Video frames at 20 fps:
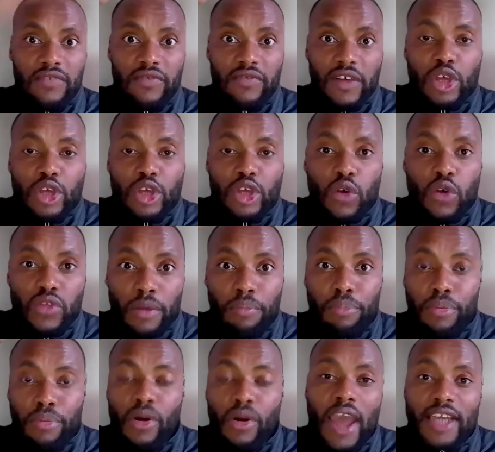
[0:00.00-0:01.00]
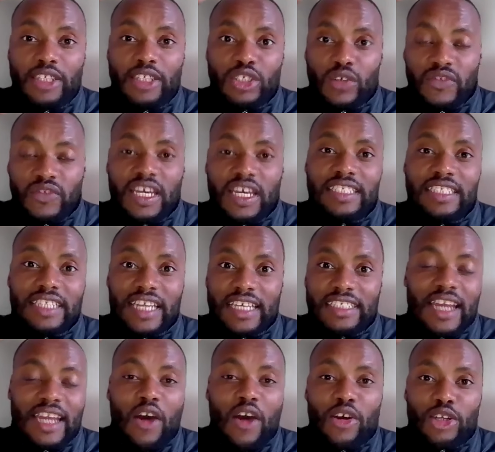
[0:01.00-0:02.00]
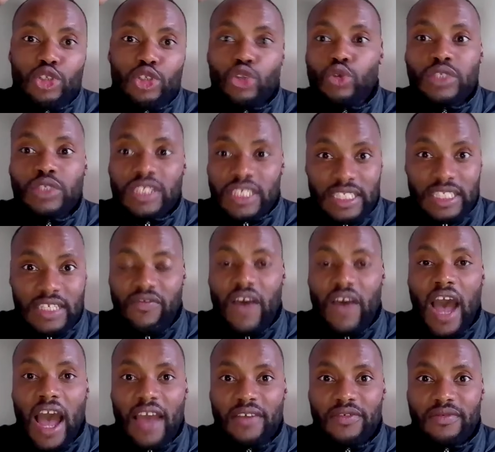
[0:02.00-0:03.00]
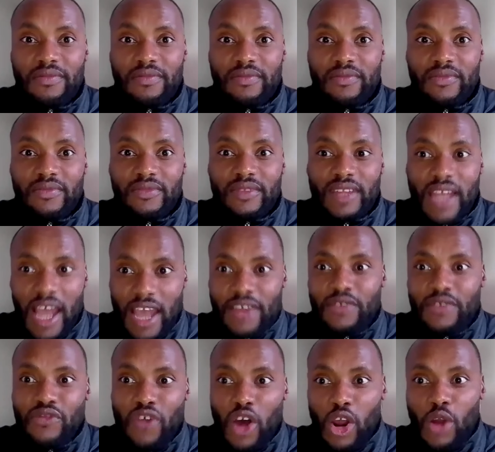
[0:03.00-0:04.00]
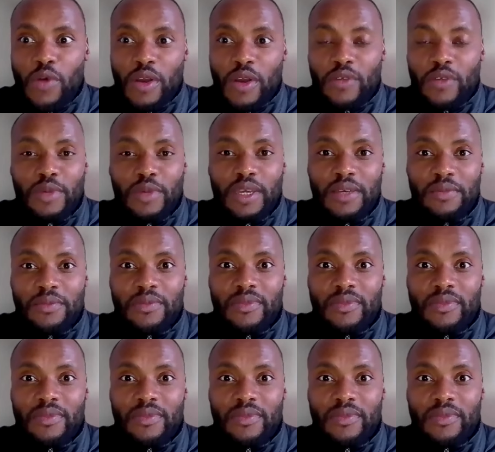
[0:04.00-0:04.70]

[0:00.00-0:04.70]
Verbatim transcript: even though the price of Tesla is now at 265. Are you following with me?